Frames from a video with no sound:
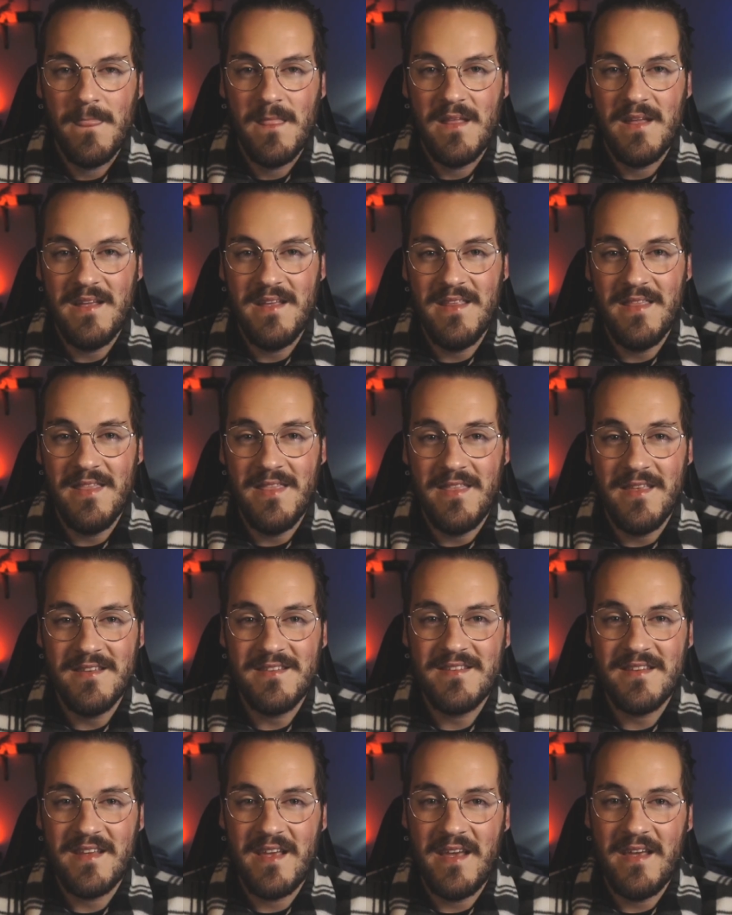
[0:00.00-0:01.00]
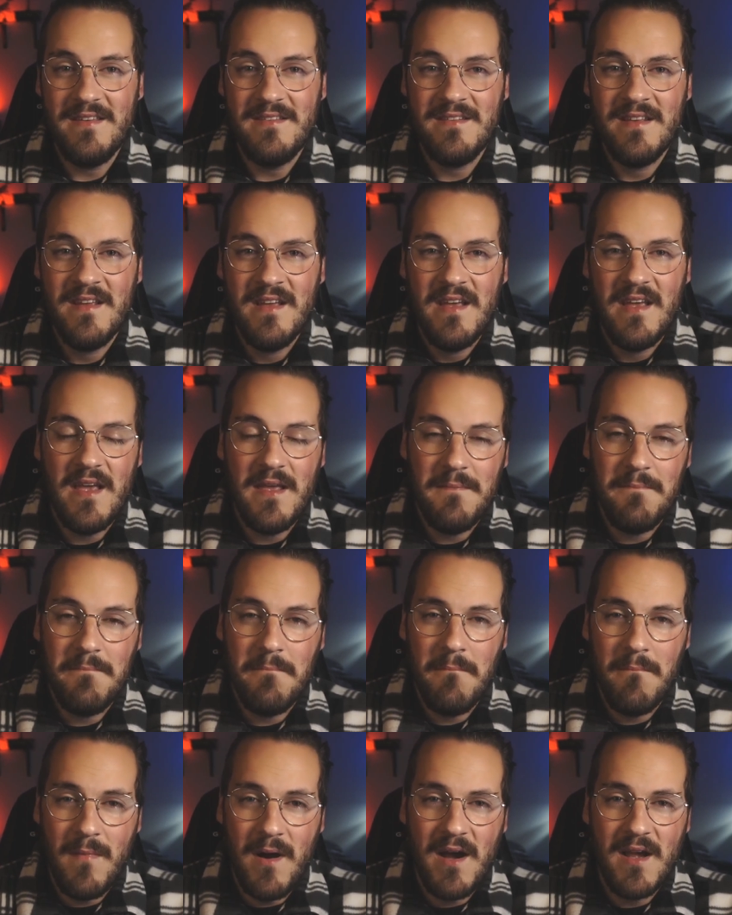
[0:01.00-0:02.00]
In this case, it
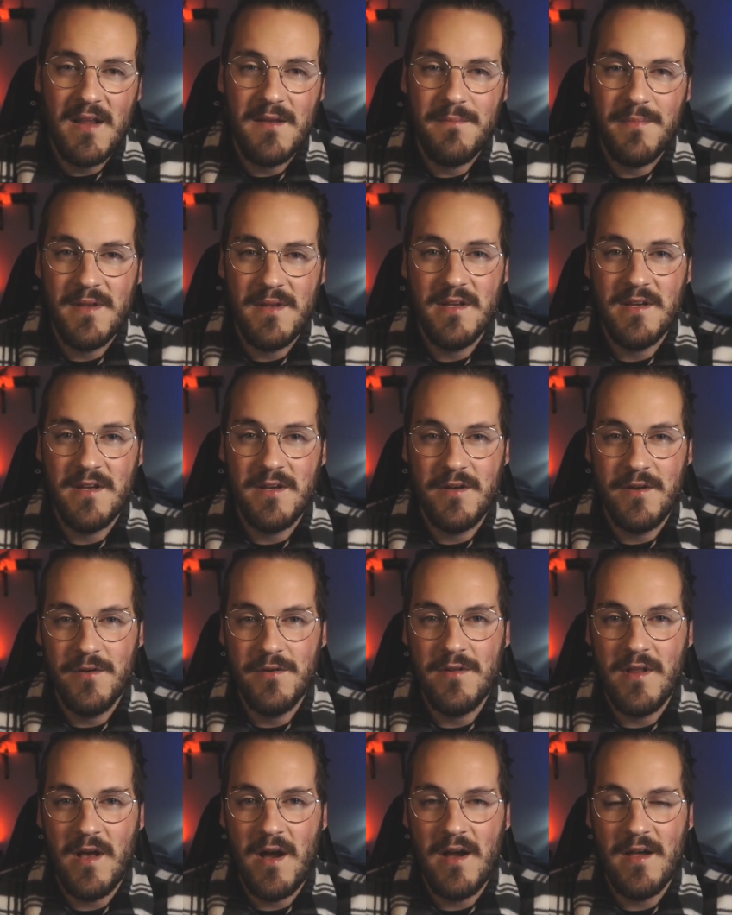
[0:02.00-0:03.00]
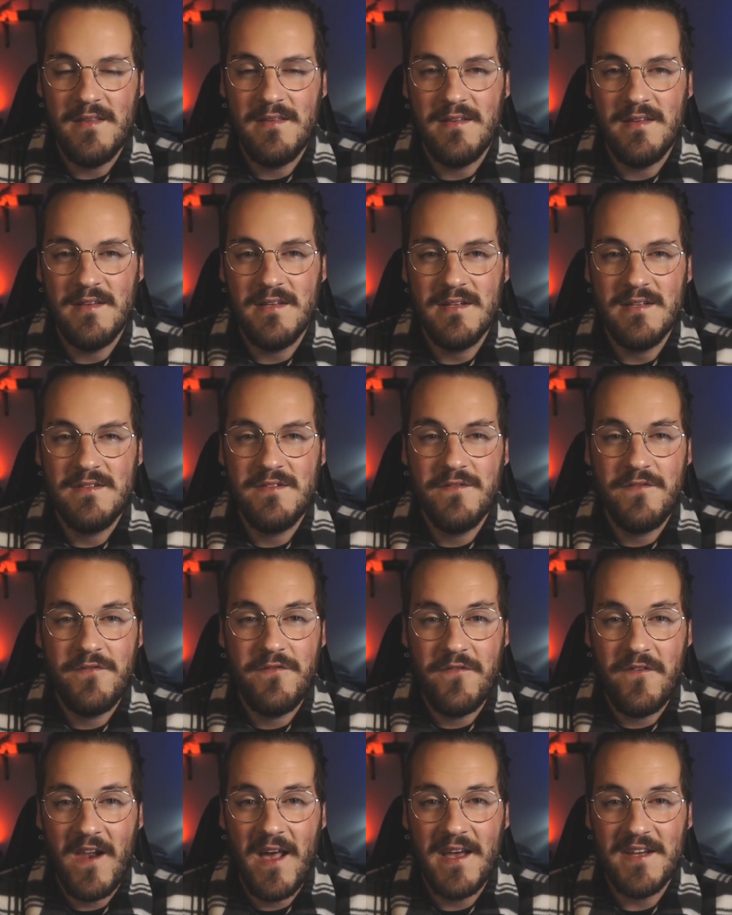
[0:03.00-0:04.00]
might be a good idea to
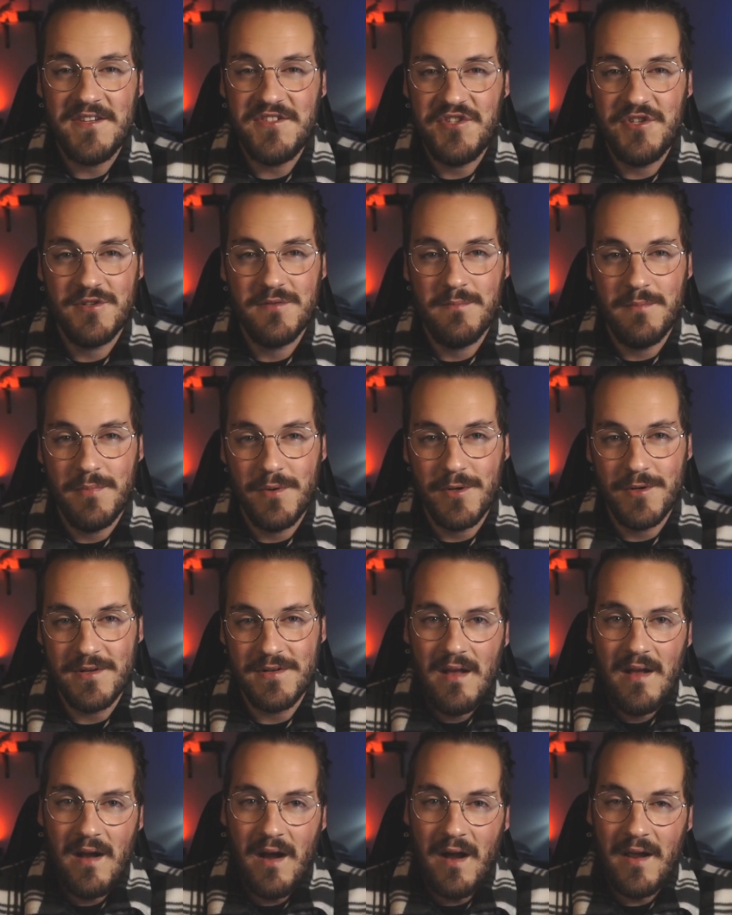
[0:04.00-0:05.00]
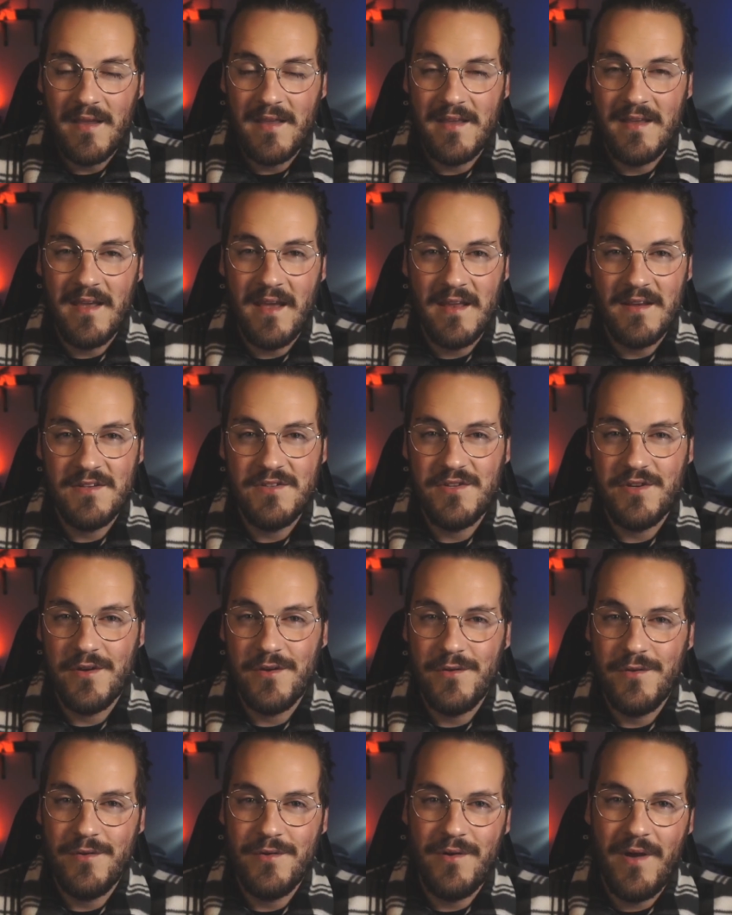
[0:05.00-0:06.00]
flash your board. I can show
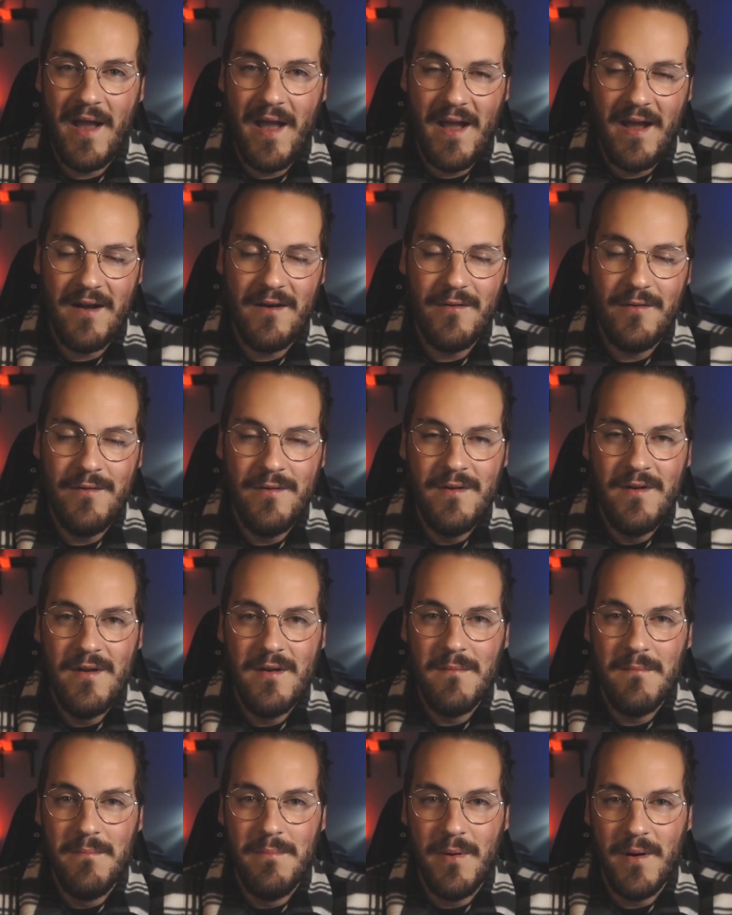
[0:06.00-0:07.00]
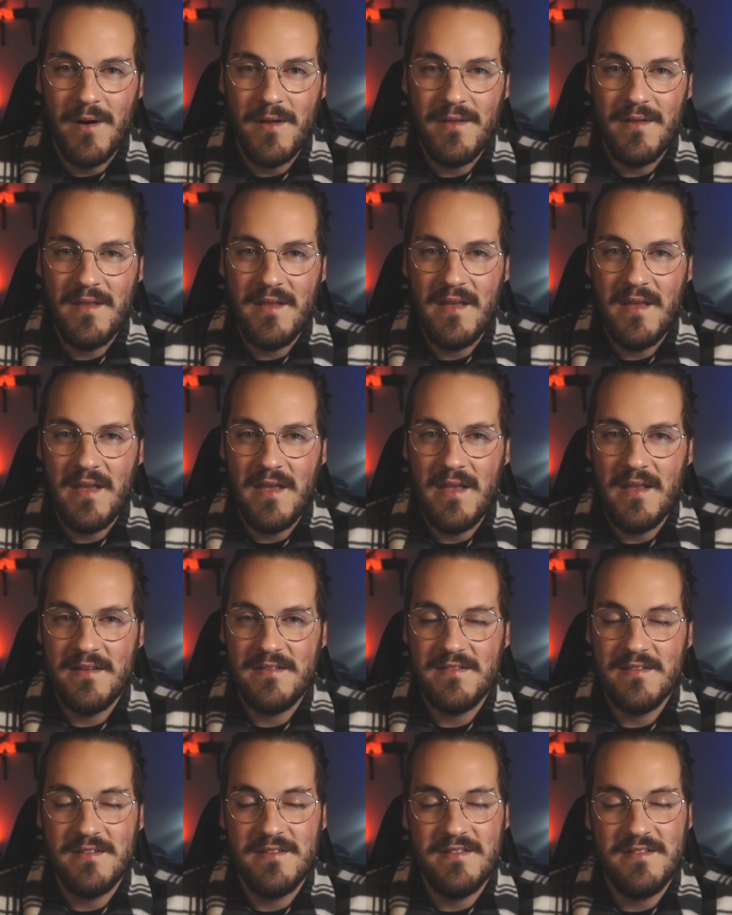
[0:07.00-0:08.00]
you how, but
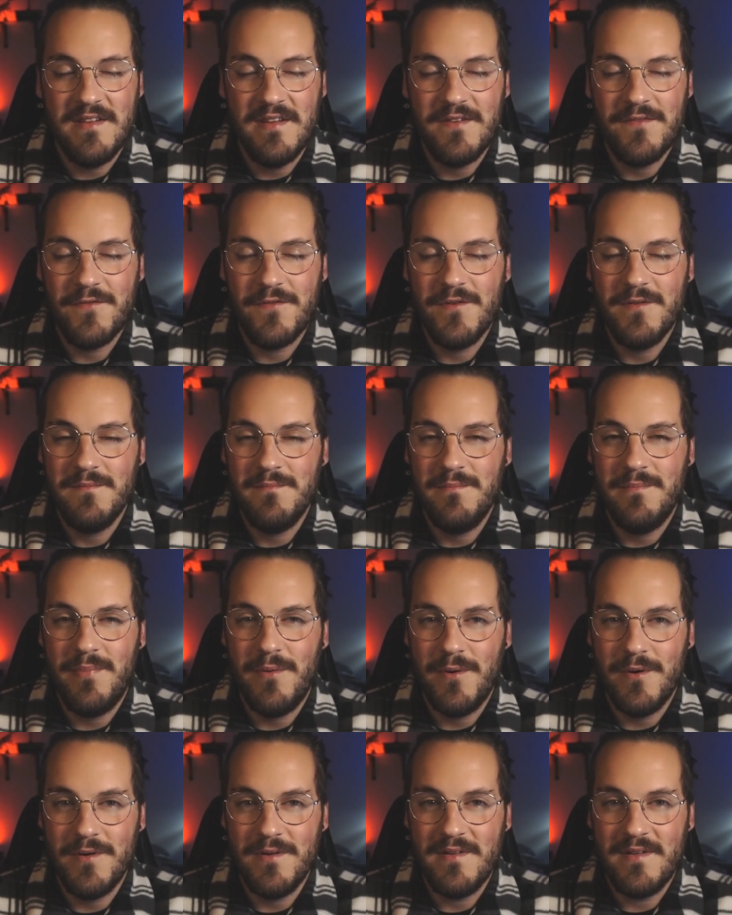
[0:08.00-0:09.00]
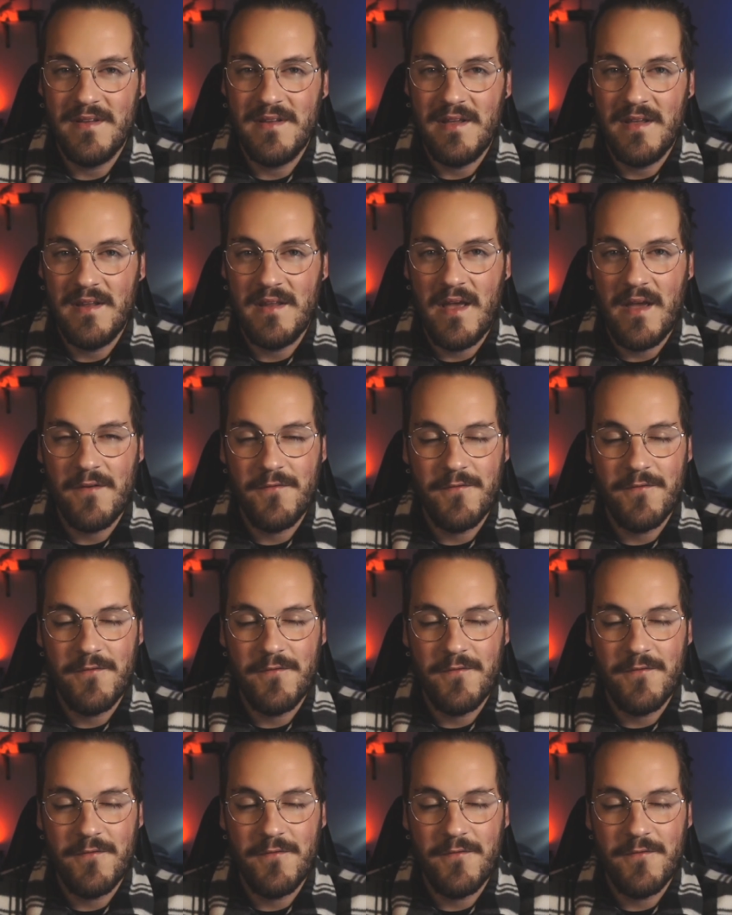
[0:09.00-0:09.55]
it's a different board, and every